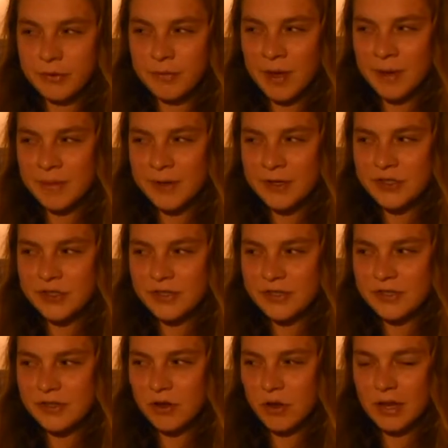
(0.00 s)
Or maybe it
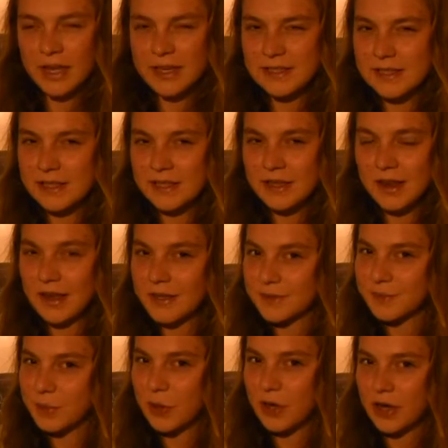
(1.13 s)
just got lazy in the
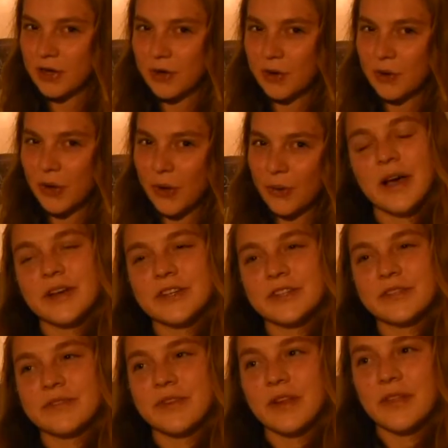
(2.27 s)
last book, I don't know. I
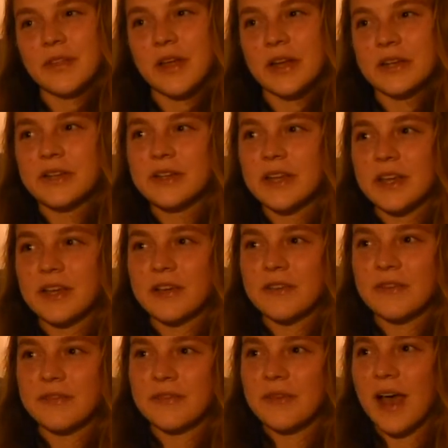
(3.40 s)
just felt that they could
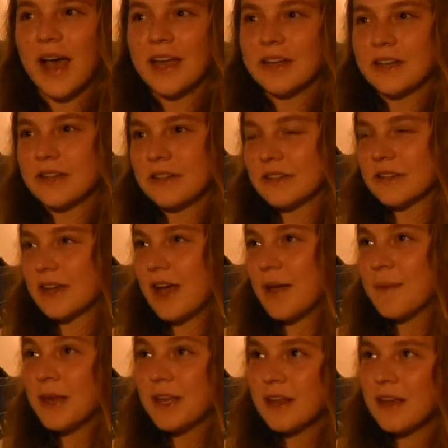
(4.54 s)
have handled.
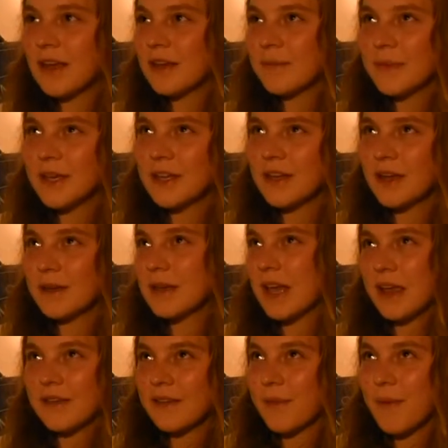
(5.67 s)
I mean, I
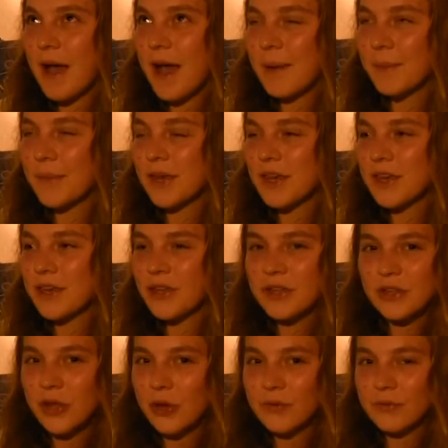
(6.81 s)
guess I'm happy, you
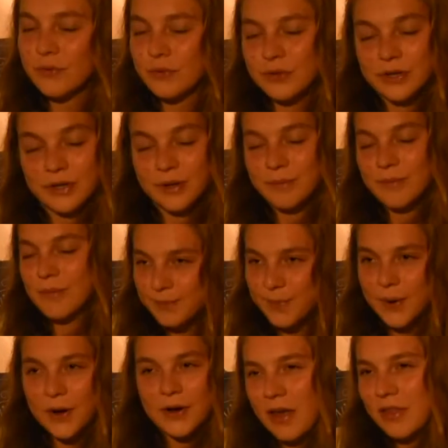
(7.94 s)
know, for them.
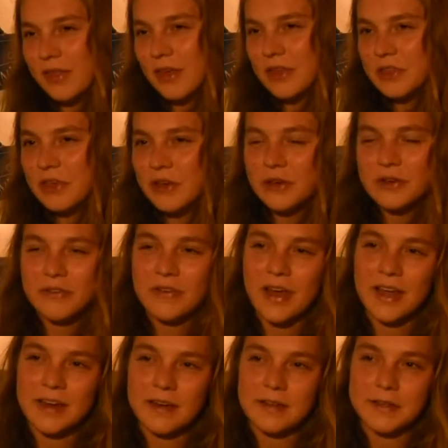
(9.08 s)
But I think they could have
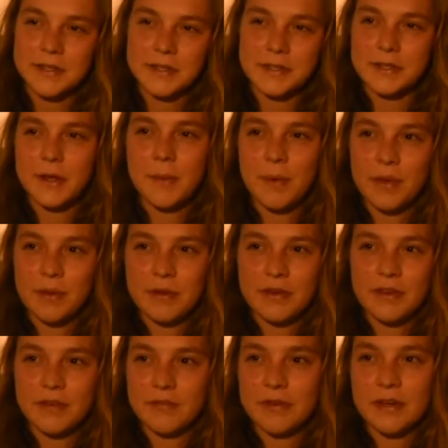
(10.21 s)
handled it a bit
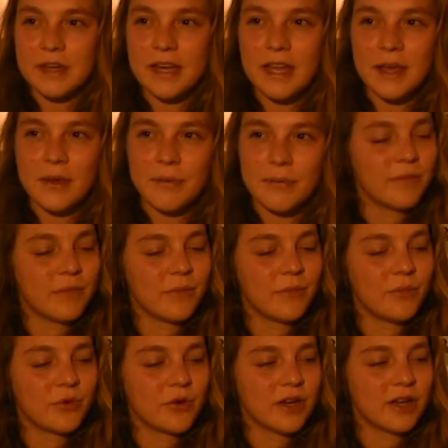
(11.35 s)
differently,
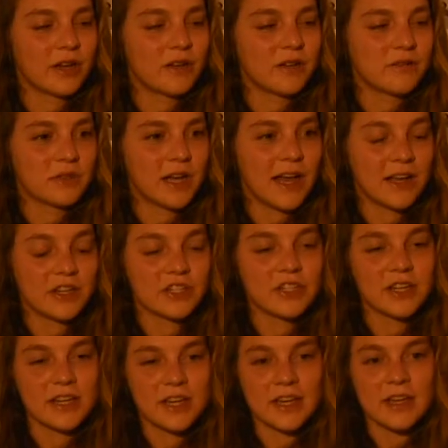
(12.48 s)
more like
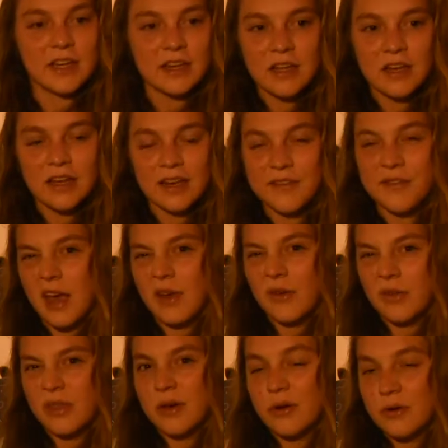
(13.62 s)
actually live
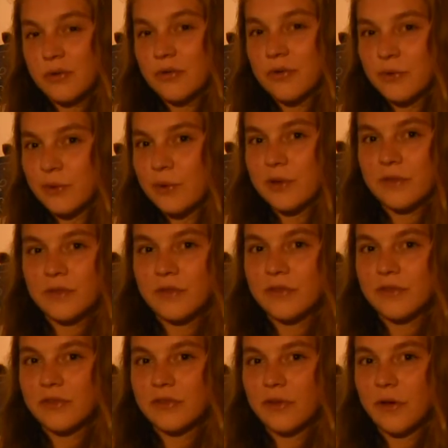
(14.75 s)
out the
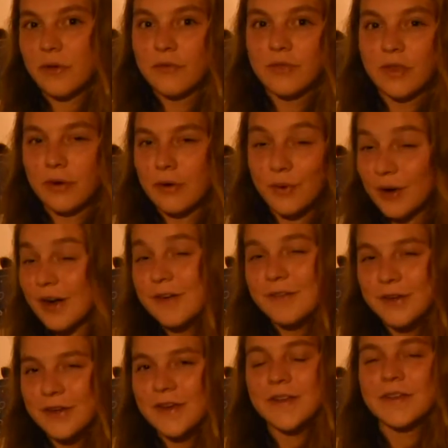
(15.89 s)
consequences of their
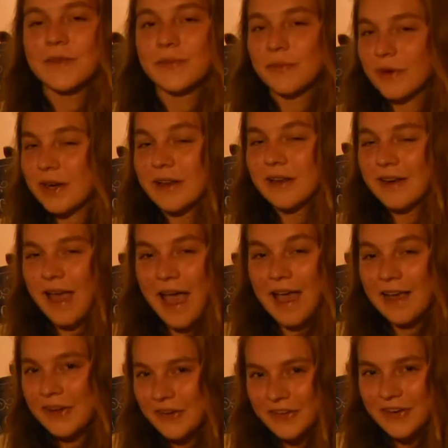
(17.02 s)
previous written
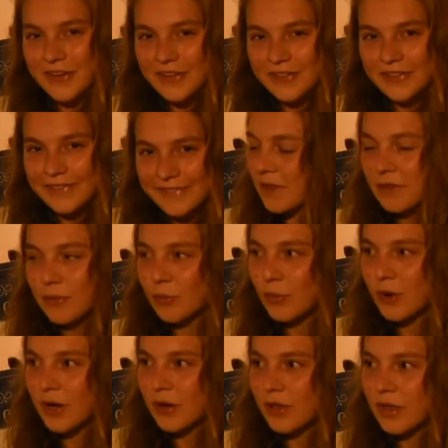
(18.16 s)
action. It's a
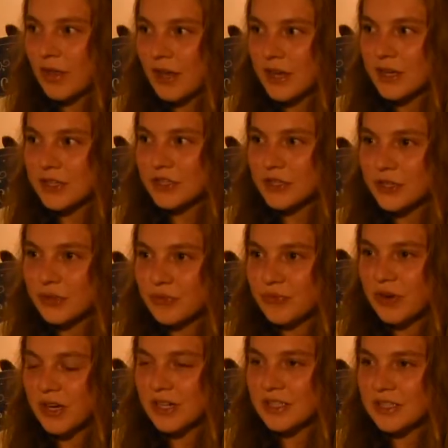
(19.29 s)
weird thing to
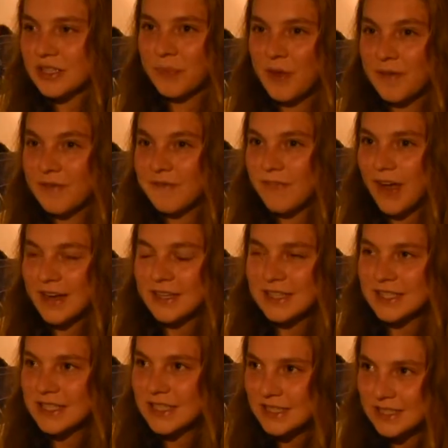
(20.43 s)
write a
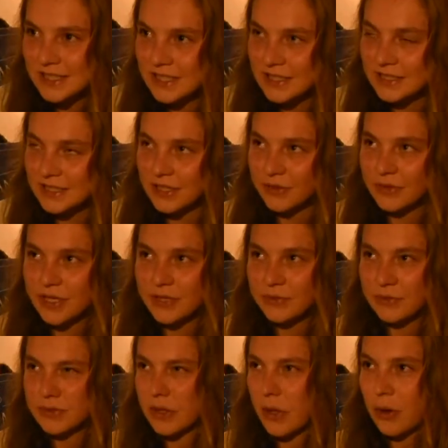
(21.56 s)
fantasy series
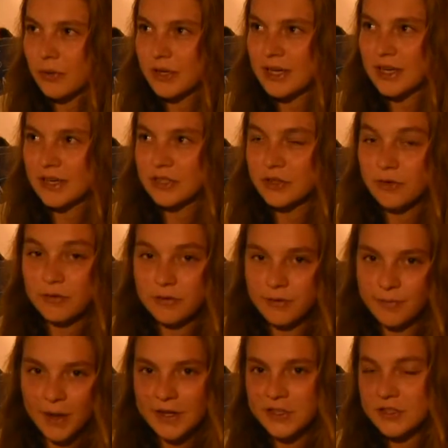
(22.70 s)
with only like
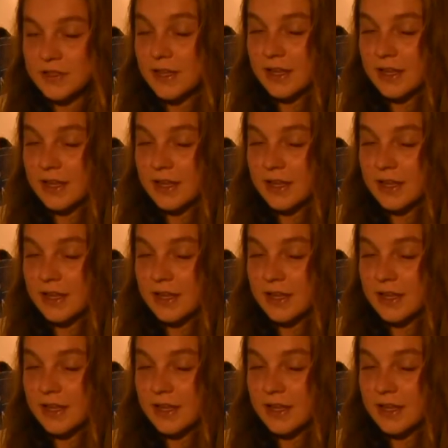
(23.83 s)
200 pages.